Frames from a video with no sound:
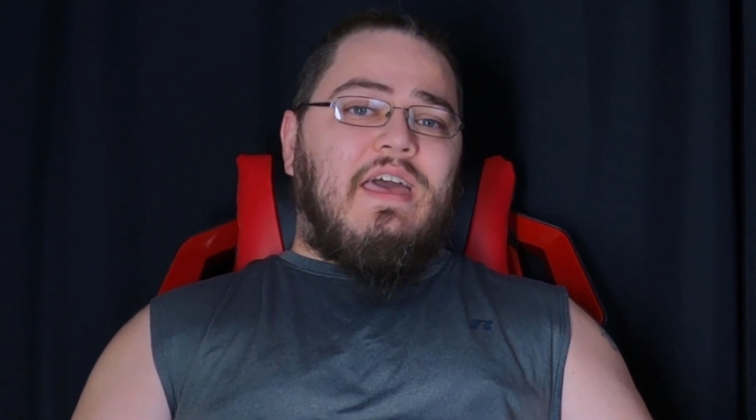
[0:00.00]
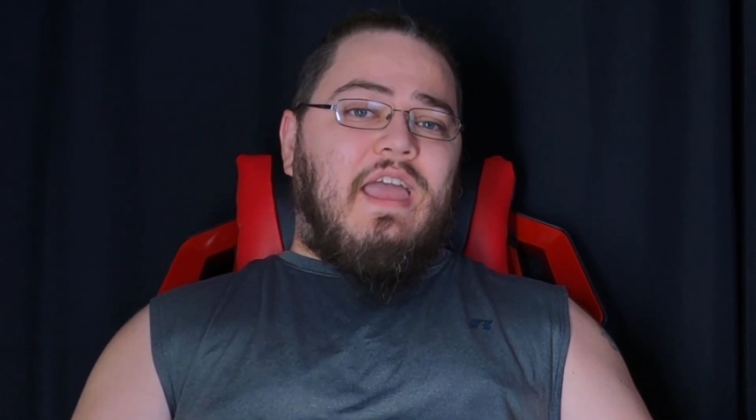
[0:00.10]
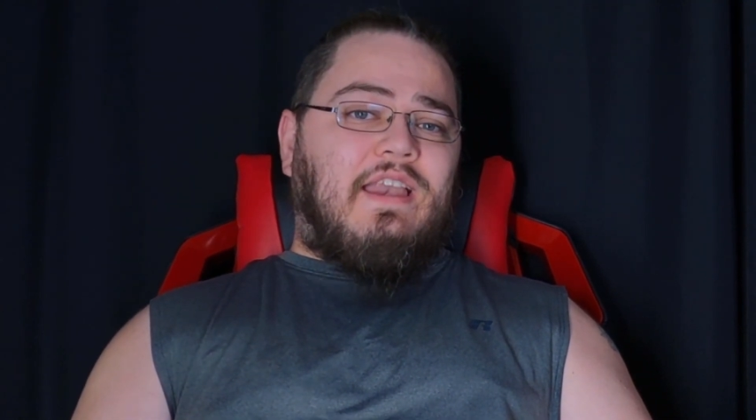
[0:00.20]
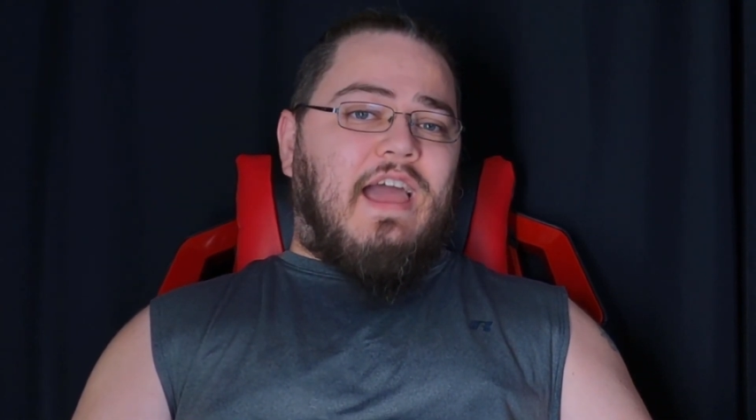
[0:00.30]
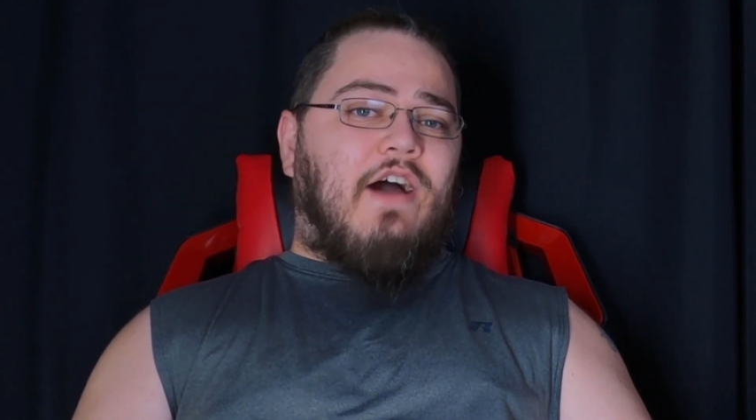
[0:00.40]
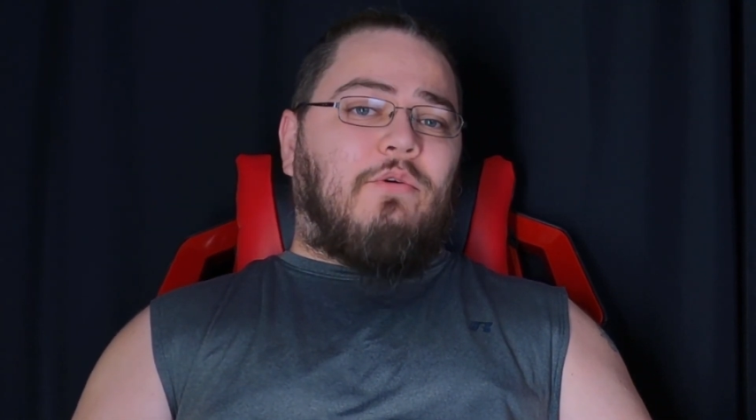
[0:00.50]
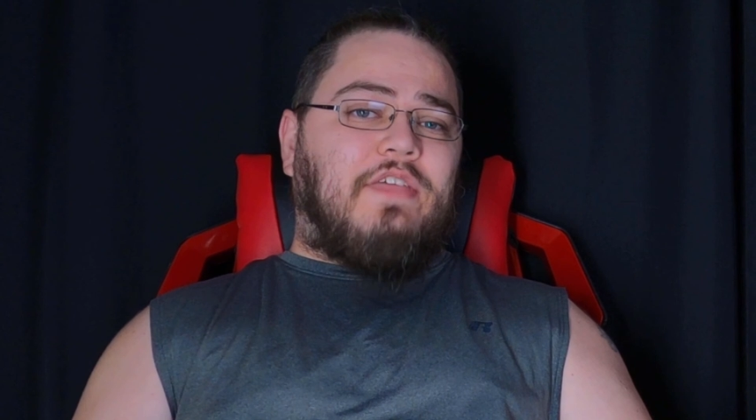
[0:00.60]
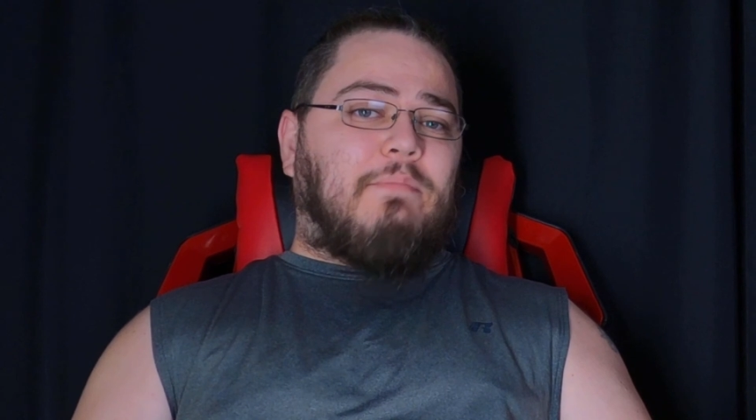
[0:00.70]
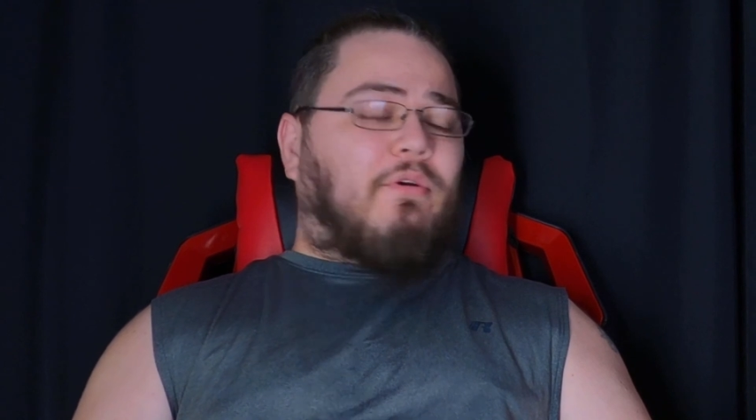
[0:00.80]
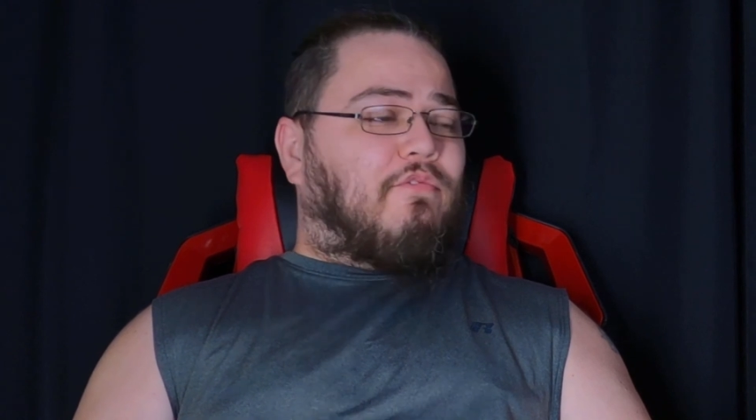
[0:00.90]
and how
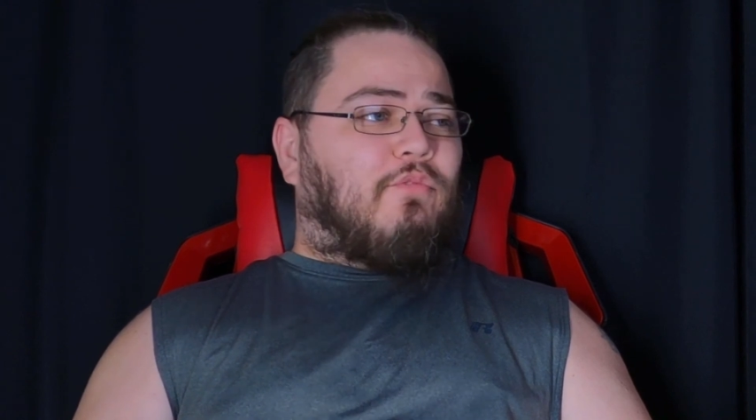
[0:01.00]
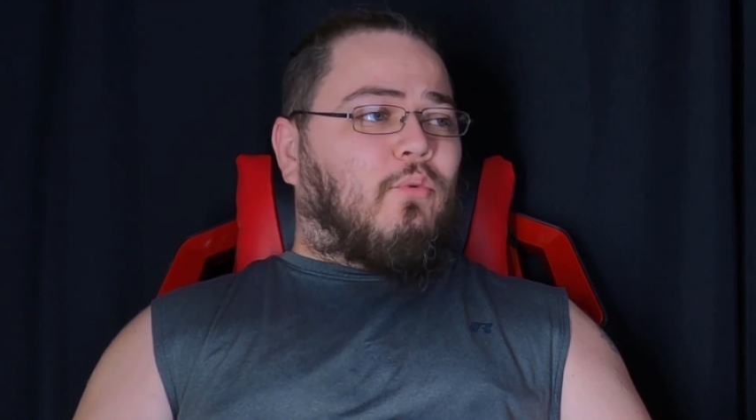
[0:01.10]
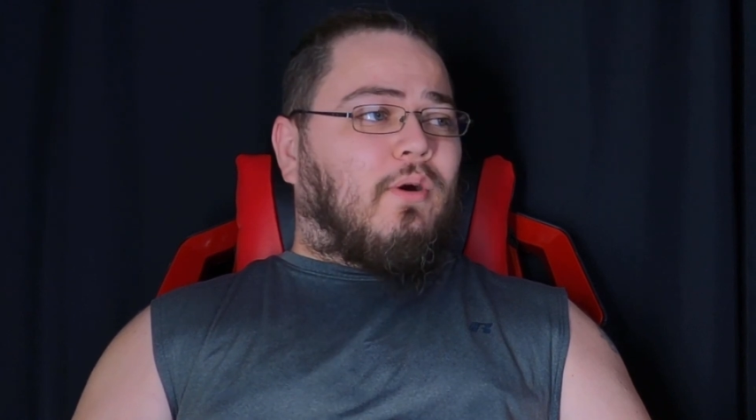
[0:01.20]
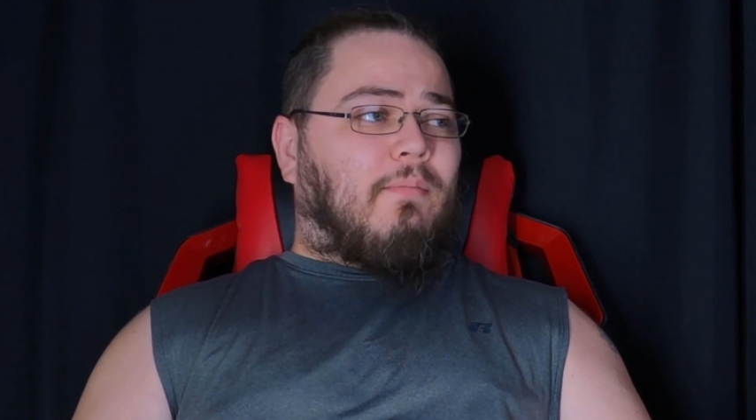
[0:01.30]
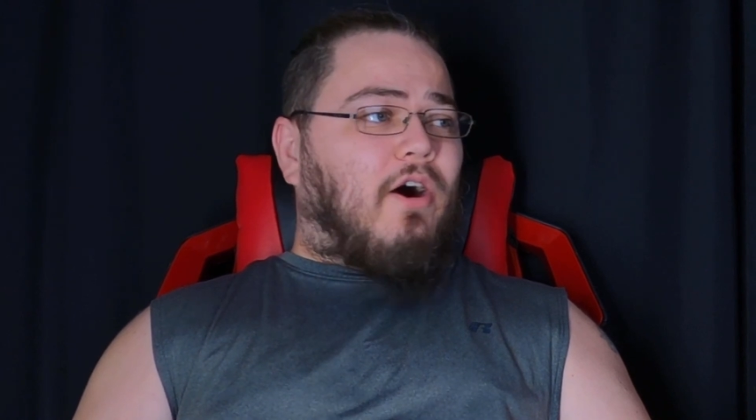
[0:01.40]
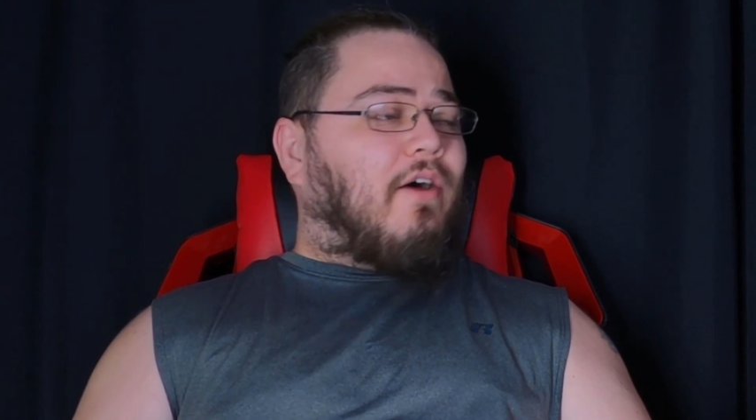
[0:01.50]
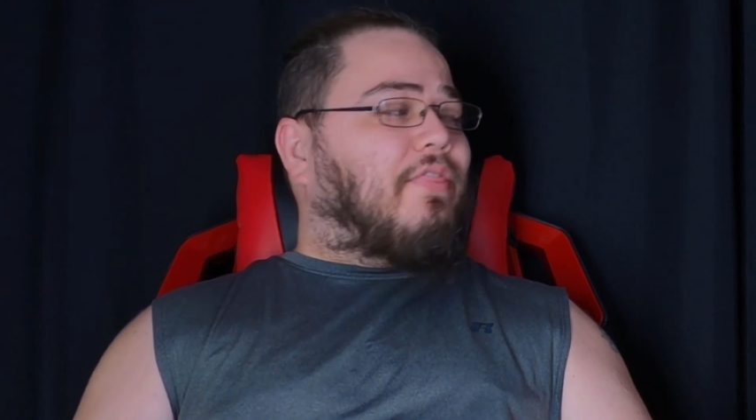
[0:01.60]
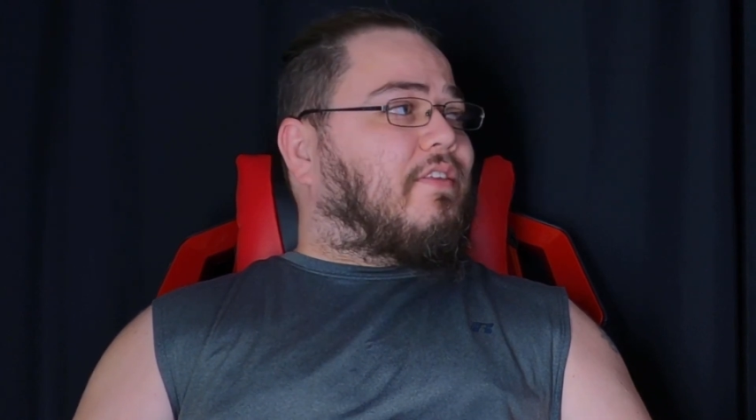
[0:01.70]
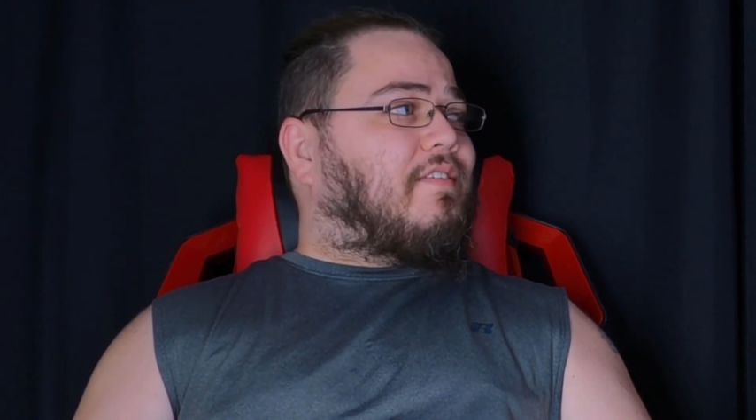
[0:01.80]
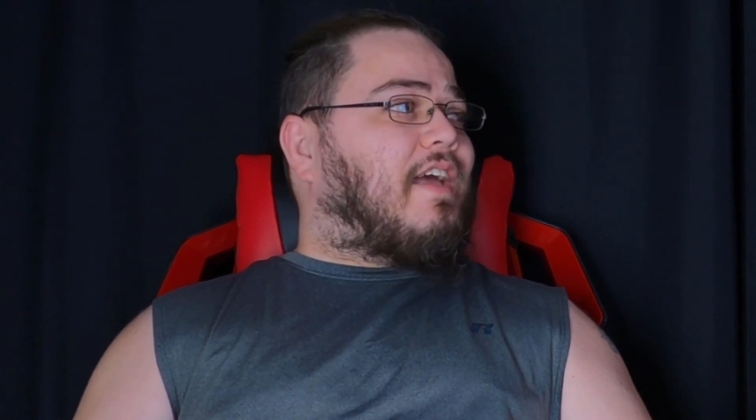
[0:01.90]
they perform on the